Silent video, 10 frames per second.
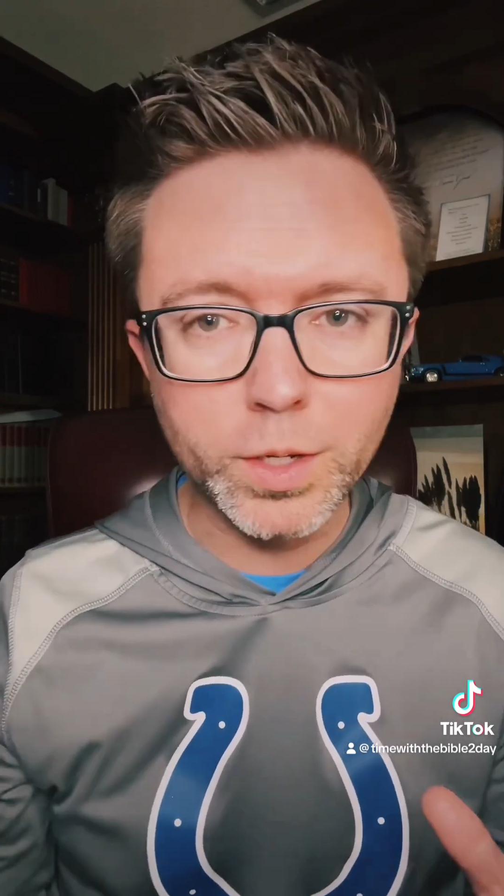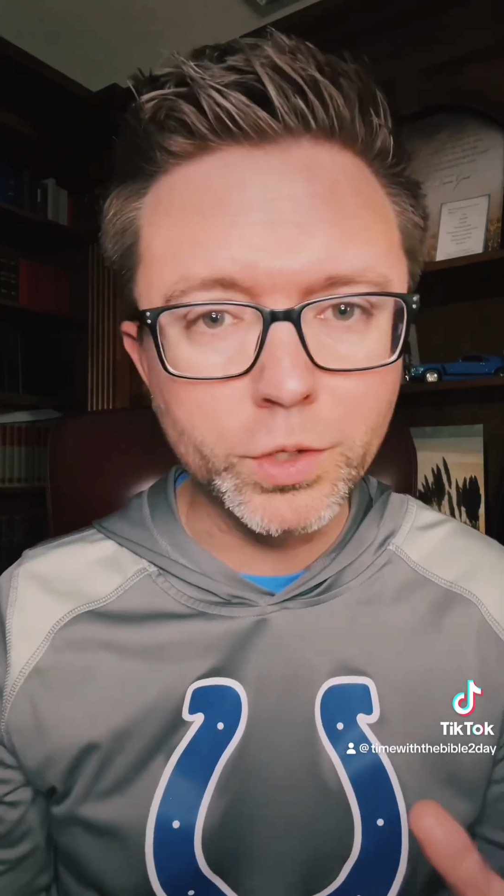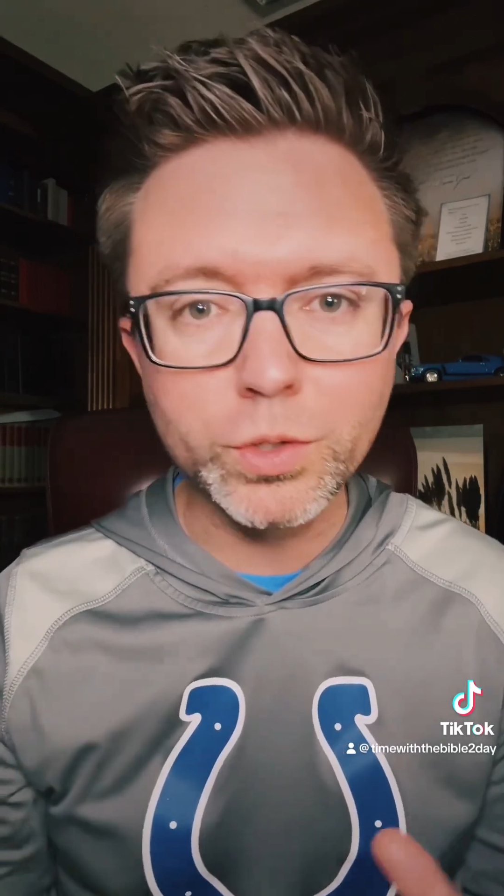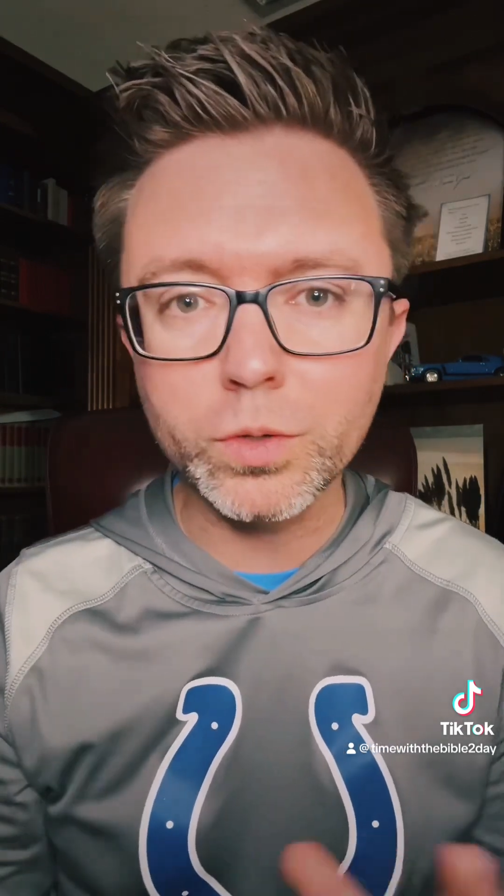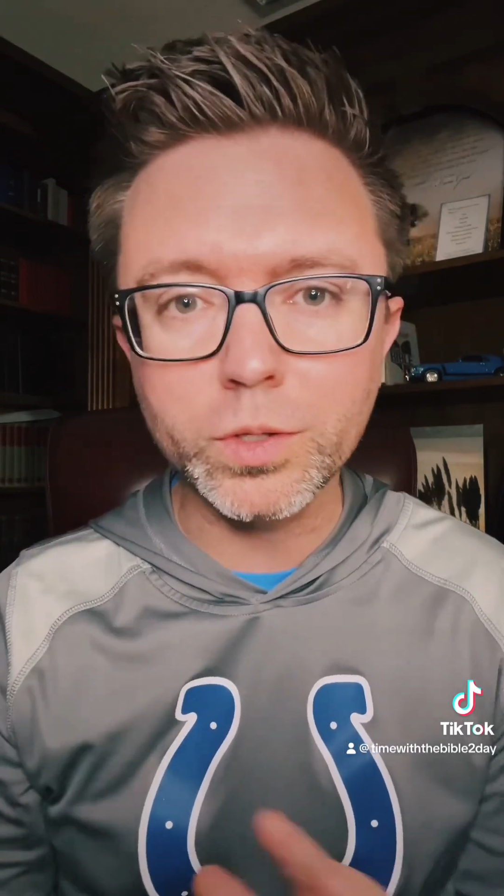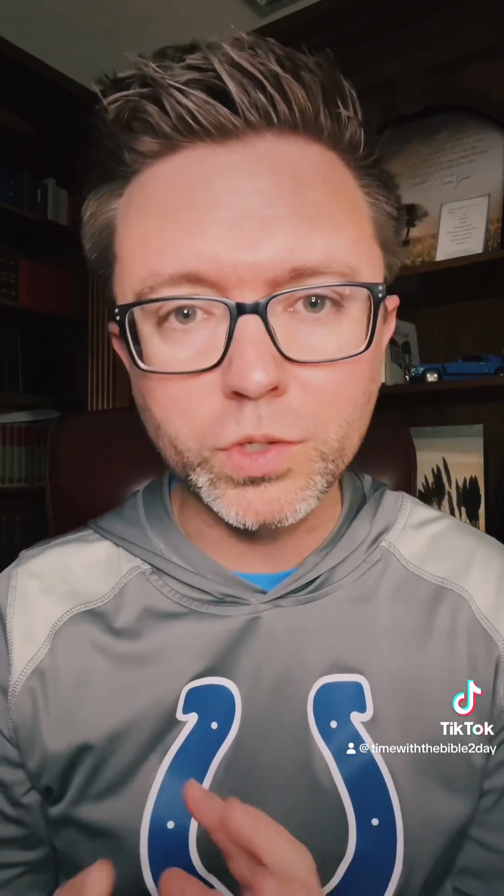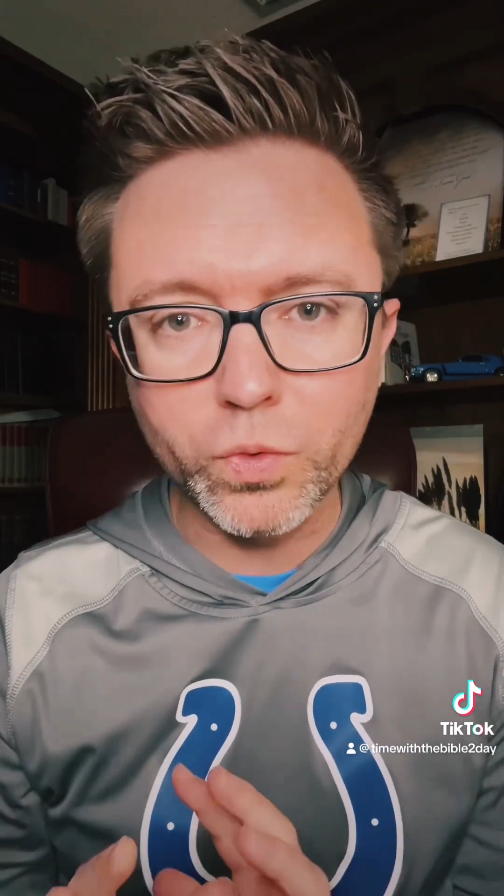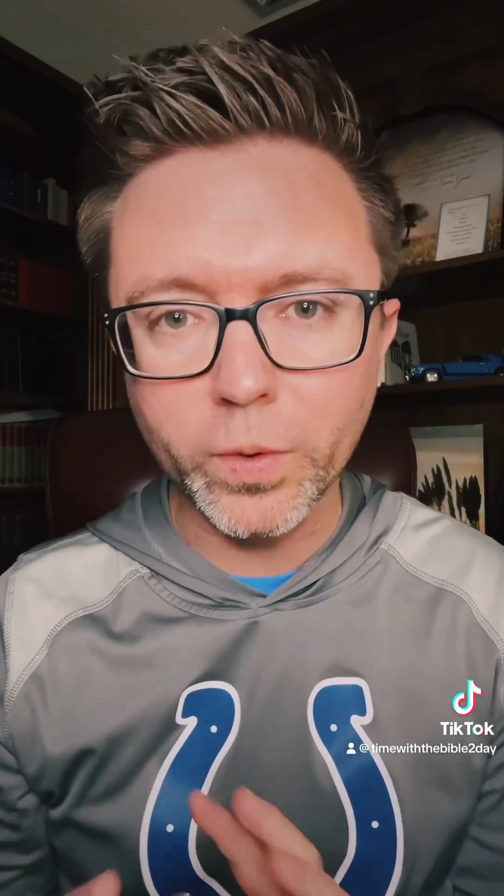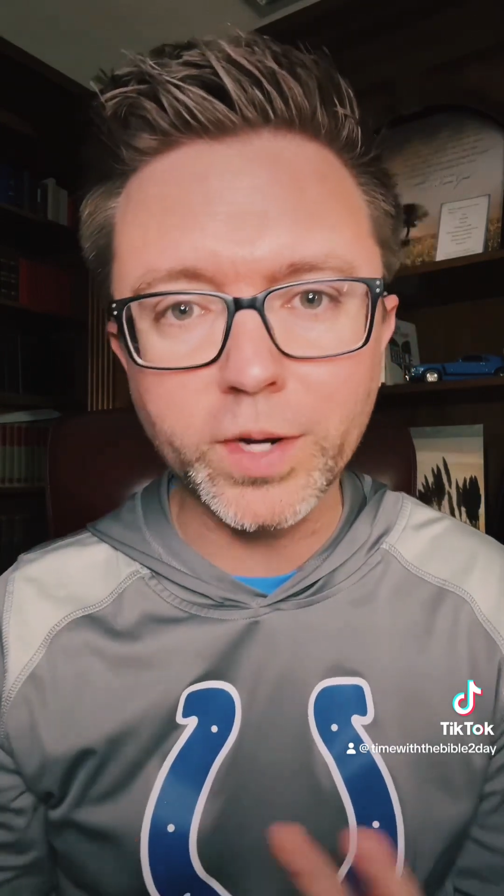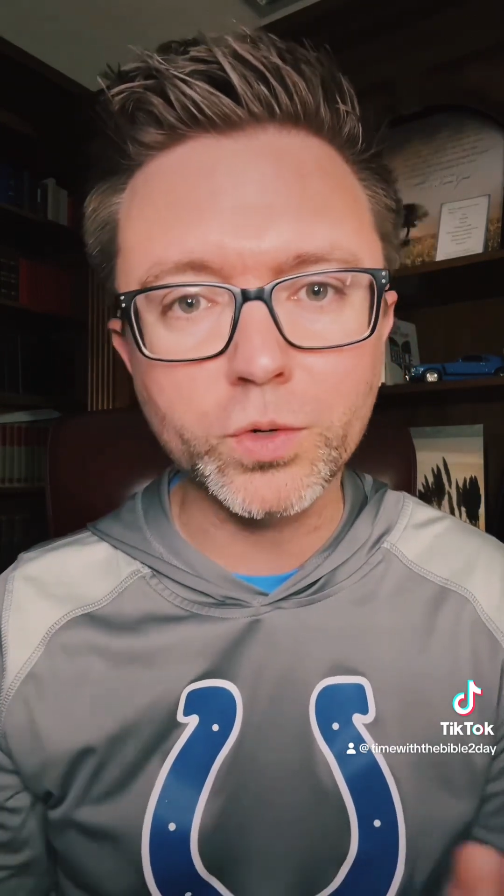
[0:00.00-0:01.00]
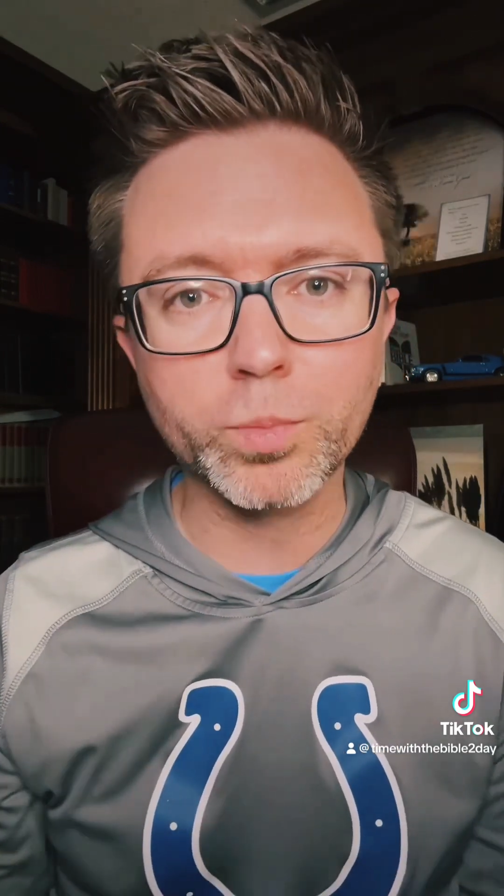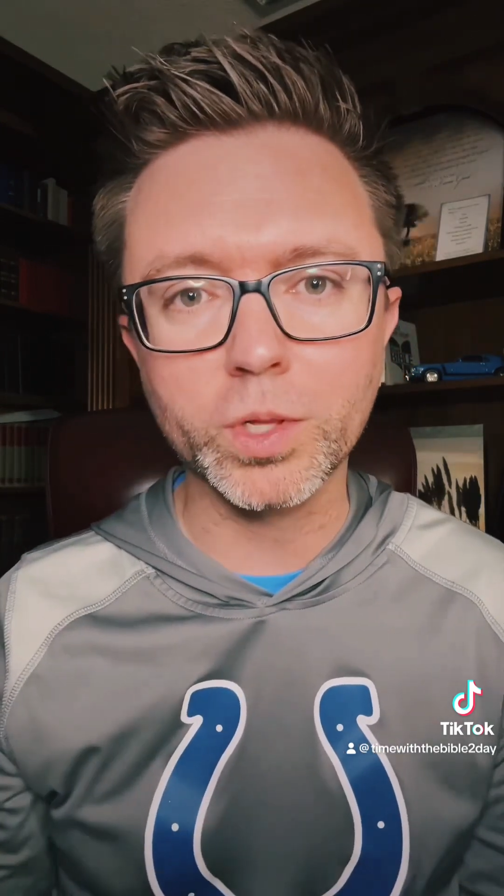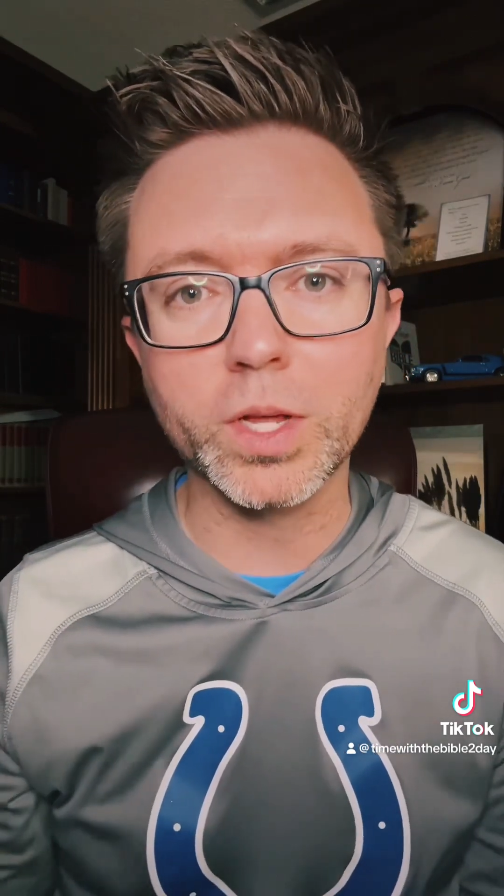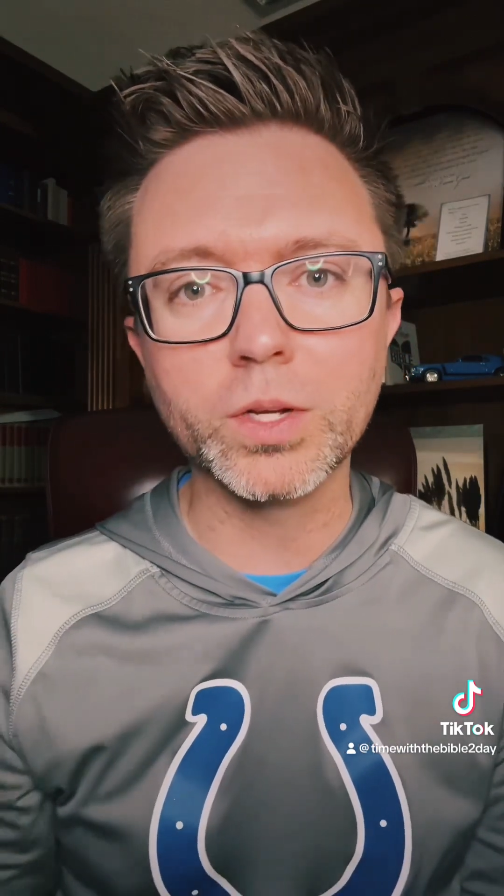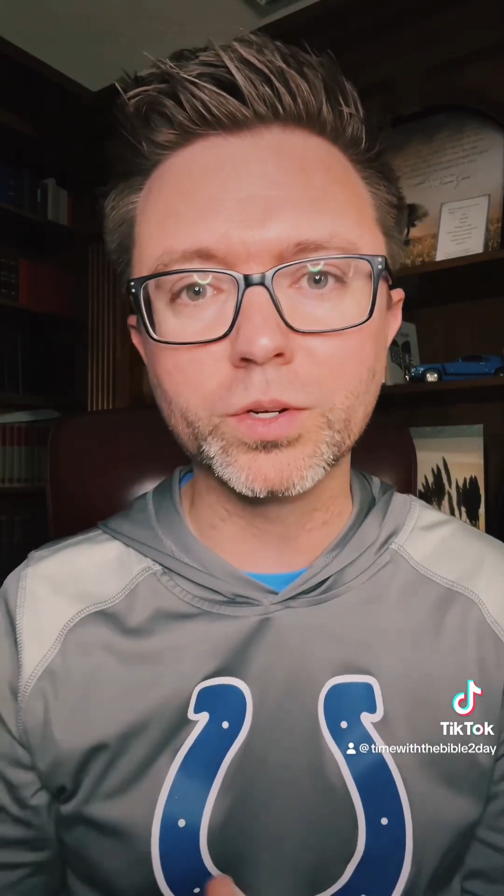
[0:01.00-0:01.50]
endure this great
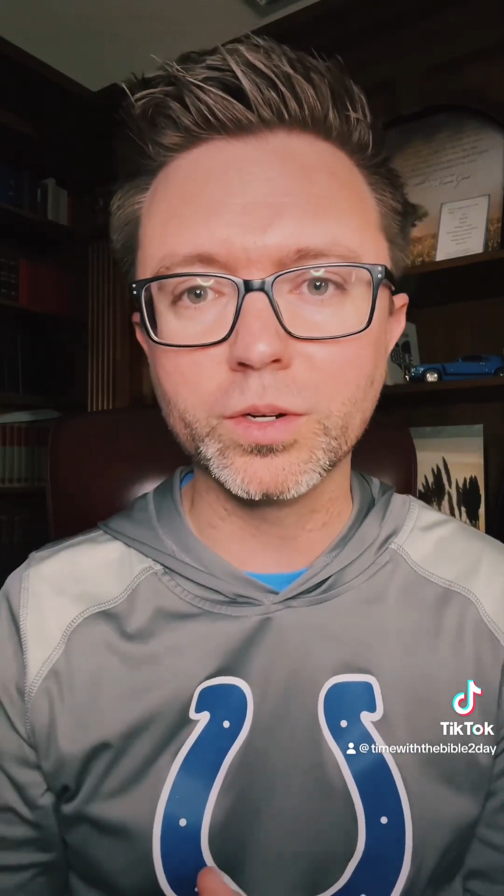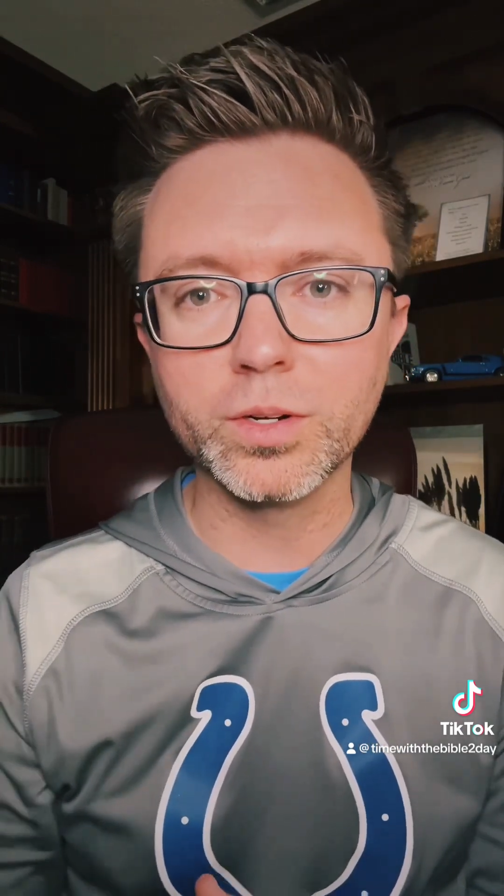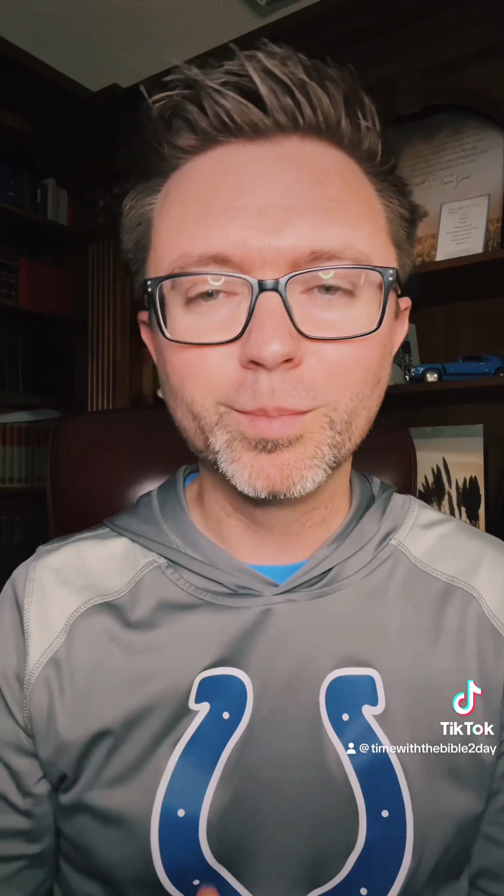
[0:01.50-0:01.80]
tribulation.